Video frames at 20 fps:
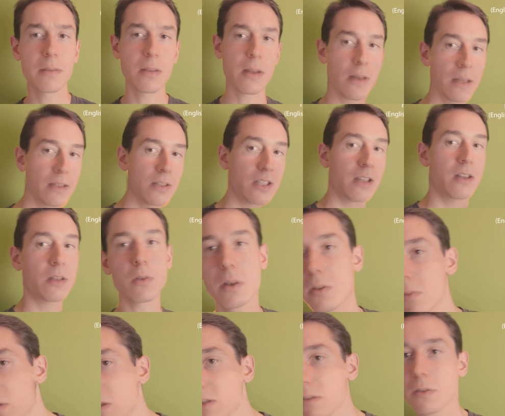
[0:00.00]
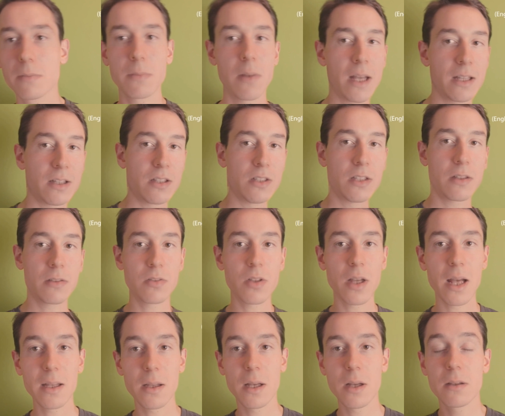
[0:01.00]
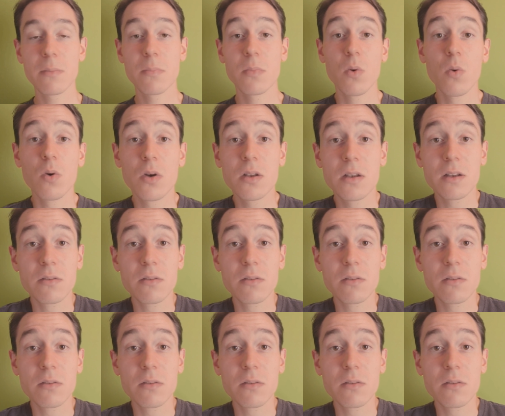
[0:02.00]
Continuing with repetitive and unimportant